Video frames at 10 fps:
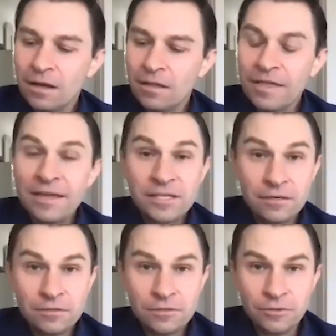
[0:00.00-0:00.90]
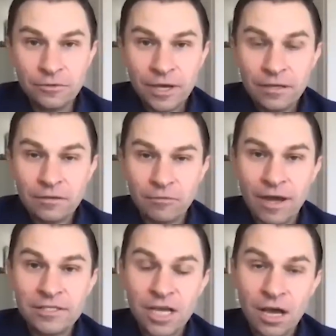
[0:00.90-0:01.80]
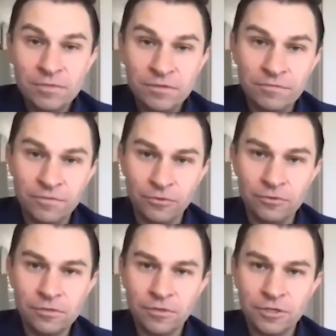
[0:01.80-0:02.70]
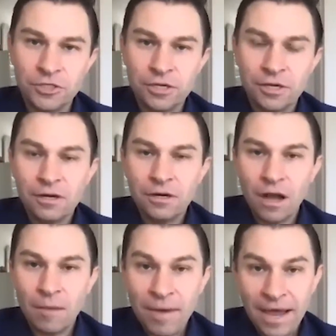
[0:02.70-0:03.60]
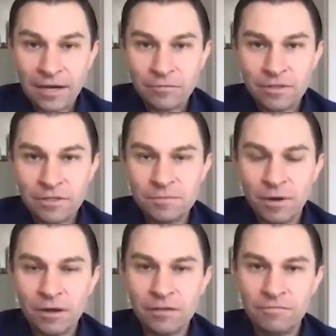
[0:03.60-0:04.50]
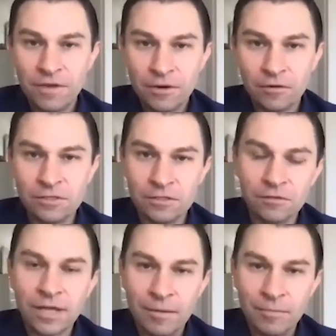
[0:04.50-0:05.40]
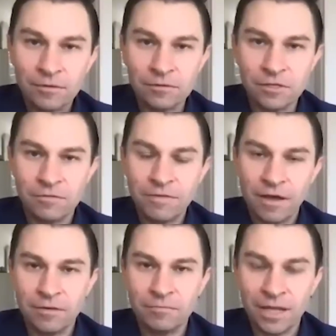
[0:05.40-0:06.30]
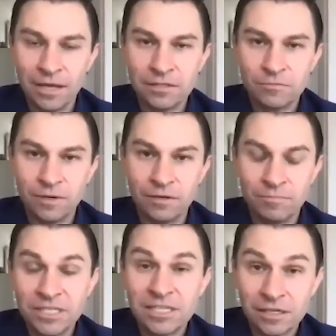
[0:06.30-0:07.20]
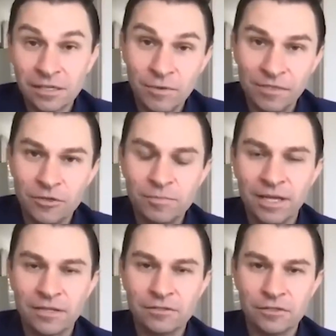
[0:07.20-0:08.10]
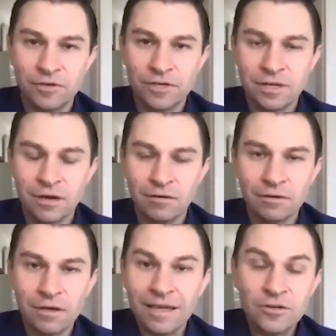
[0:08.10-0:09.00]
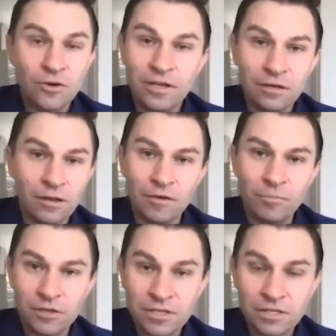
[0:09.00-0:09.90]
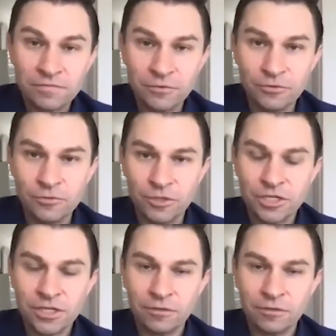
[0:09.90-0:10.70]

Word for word: uh, they tend to eat the right types of foods, which are packed with these polyphenols, these little chemicals that are found in plants when particularly when those plants are stressed out. They don't eat a lot of processed foods, which